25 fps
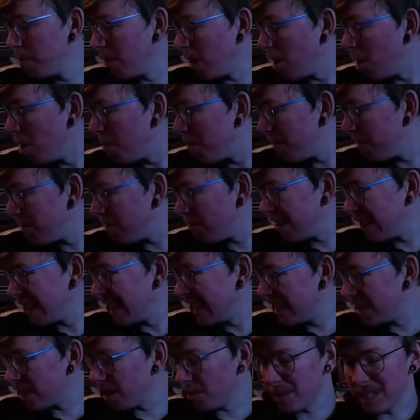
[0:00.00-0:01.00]
Should be hoping for at
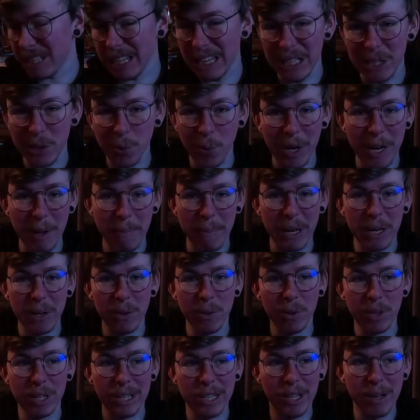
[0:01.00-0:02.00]
least, I would say,
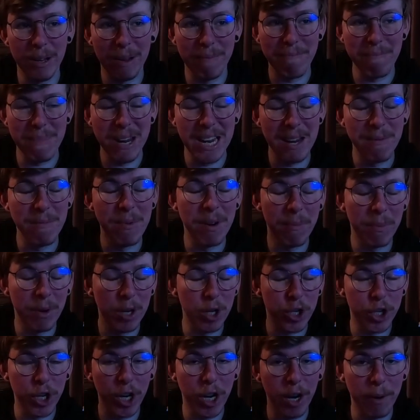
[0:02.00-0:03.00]
£20 minimum
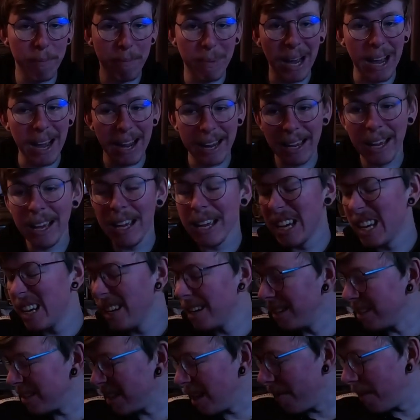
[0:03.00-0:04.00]
a shirt back.
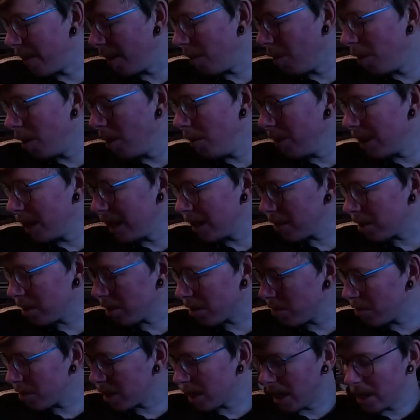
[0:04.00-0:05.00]
I'd say that white one has
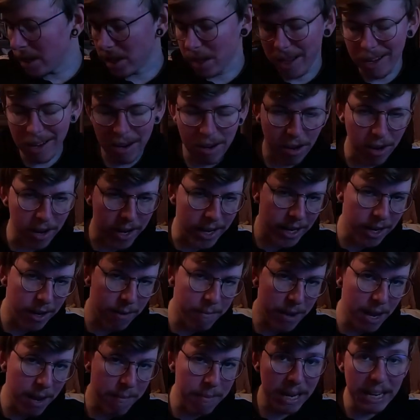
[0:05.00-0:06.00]
got some stains on that. I can't get
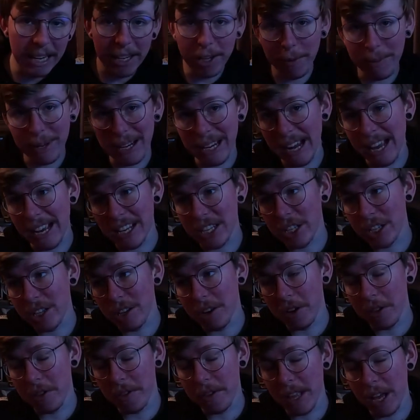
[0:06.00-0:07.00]
out, maybe a little bit less
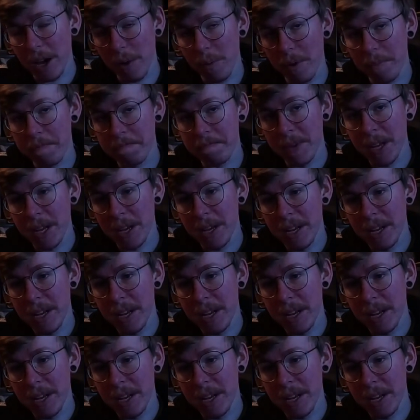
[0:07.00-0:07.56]
on that one.